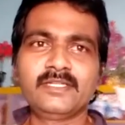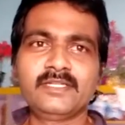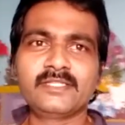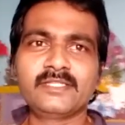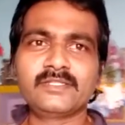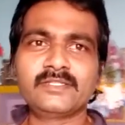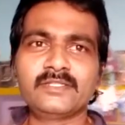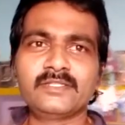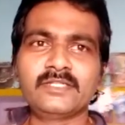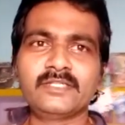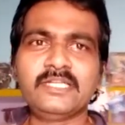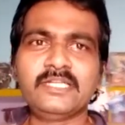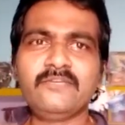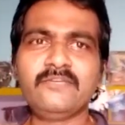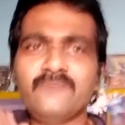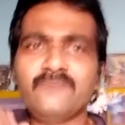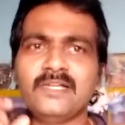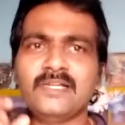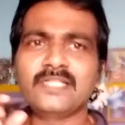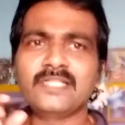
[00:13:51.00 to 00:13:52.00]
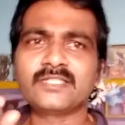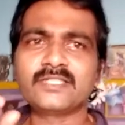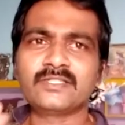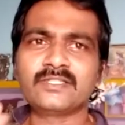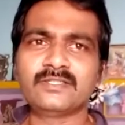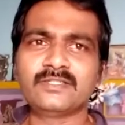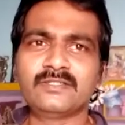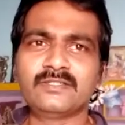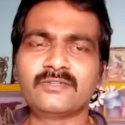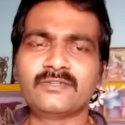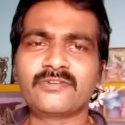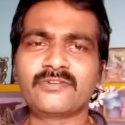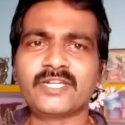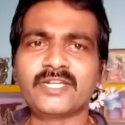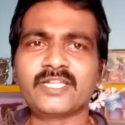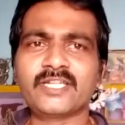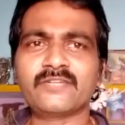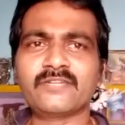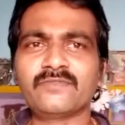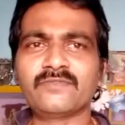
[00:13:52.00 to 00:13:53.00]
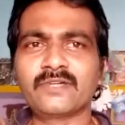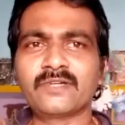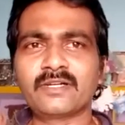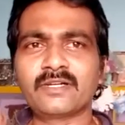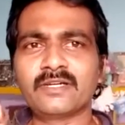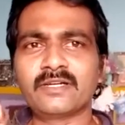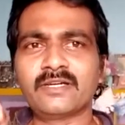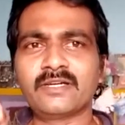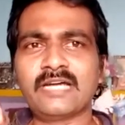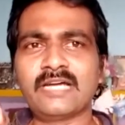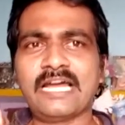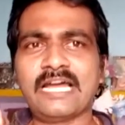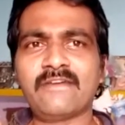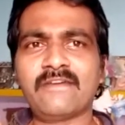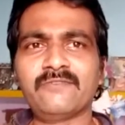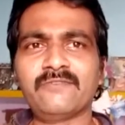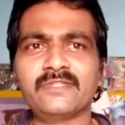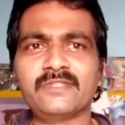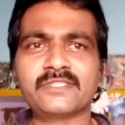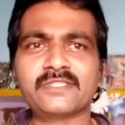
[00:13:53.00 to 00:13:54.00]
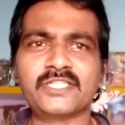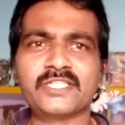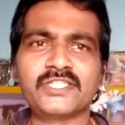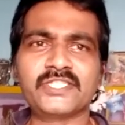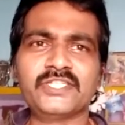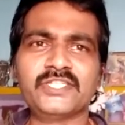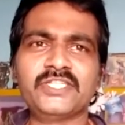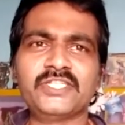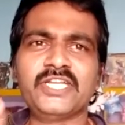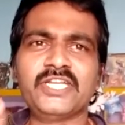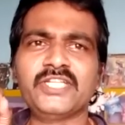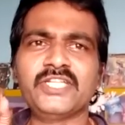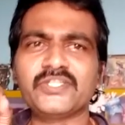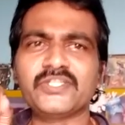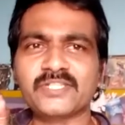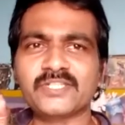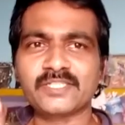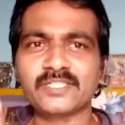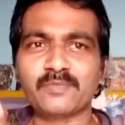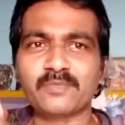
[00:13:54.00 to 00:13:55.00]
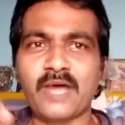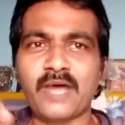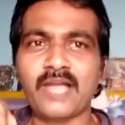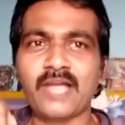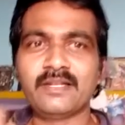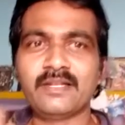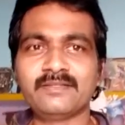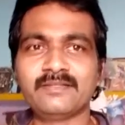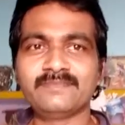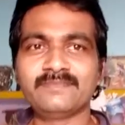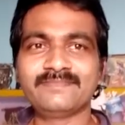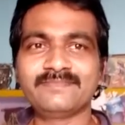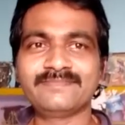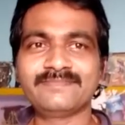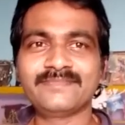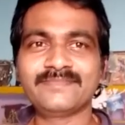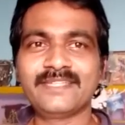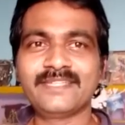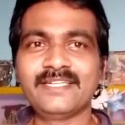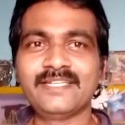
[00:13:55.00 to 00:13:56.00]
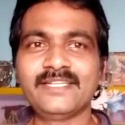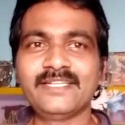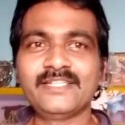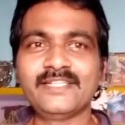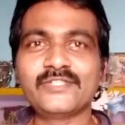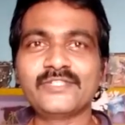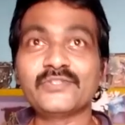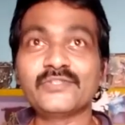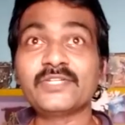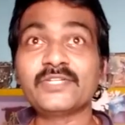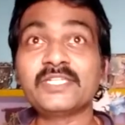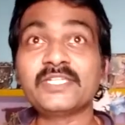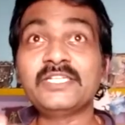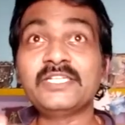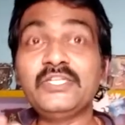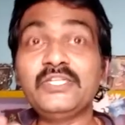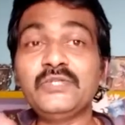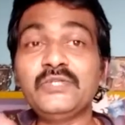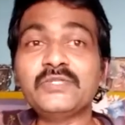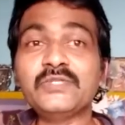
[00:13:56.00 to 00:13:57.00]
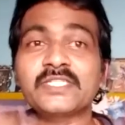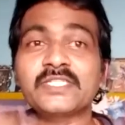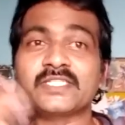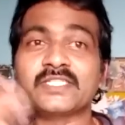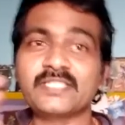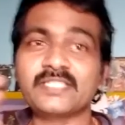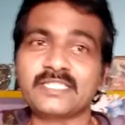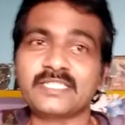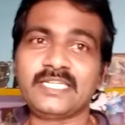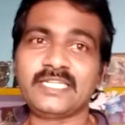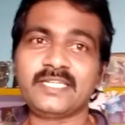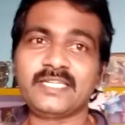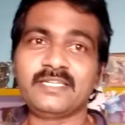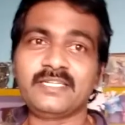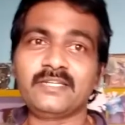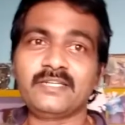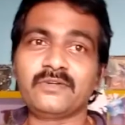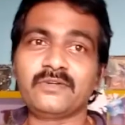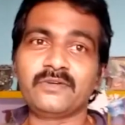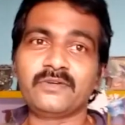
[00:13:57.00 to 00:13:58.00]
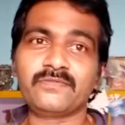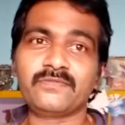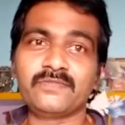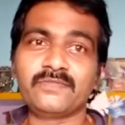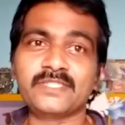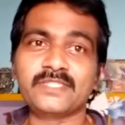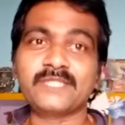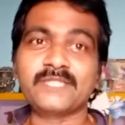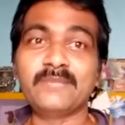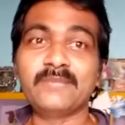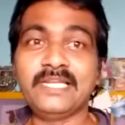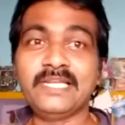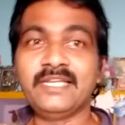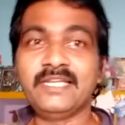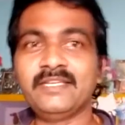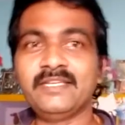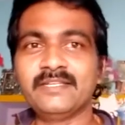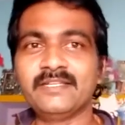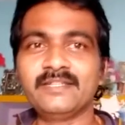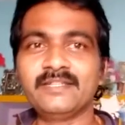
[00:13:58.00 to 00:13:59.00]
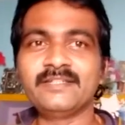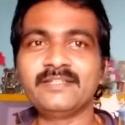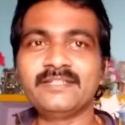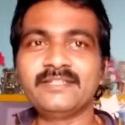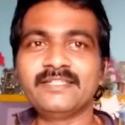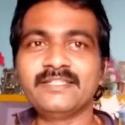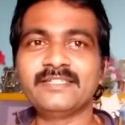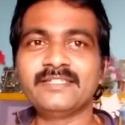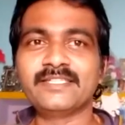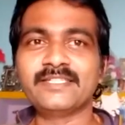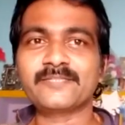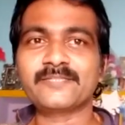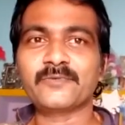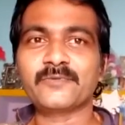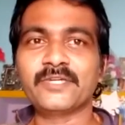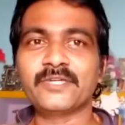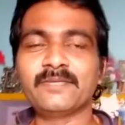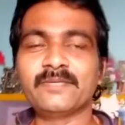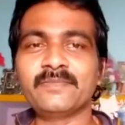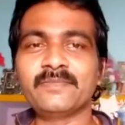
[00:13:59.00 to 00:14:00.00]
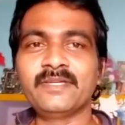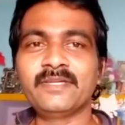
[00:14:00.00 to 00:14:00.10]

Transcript: So he feels regret for having such a dangerous smile. So that he uses the technique of simile here in this poem.